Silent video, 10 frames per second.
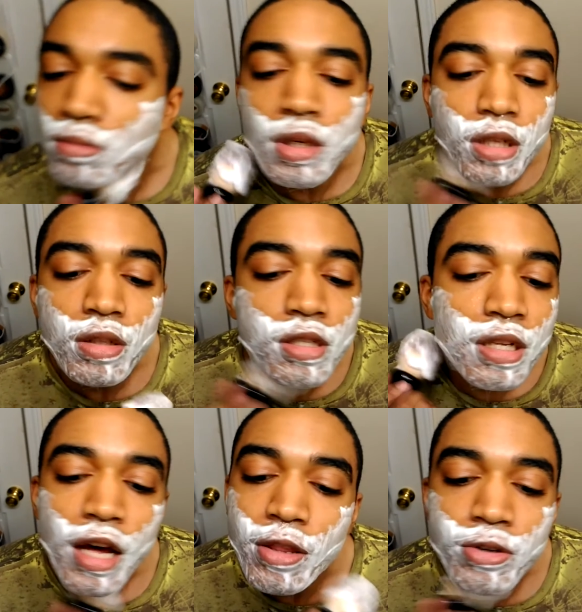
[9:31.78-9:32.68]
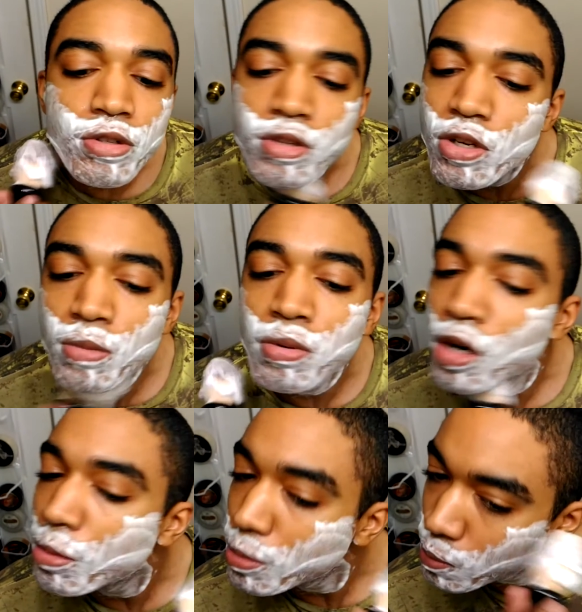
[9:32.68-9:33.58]
But this lather's no
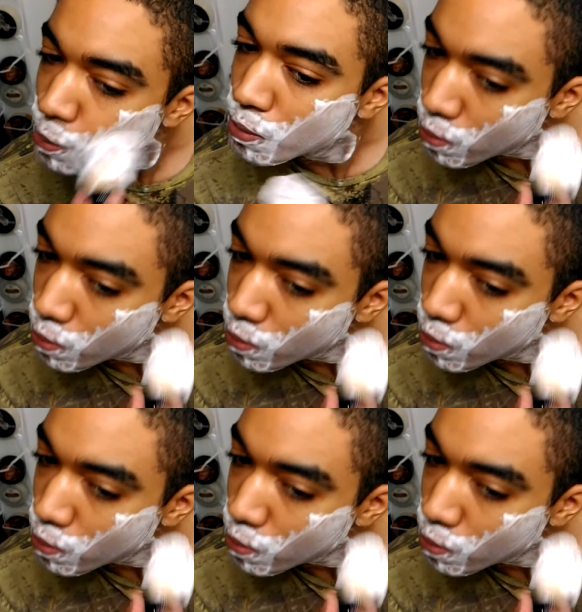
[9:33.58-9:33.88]
problem.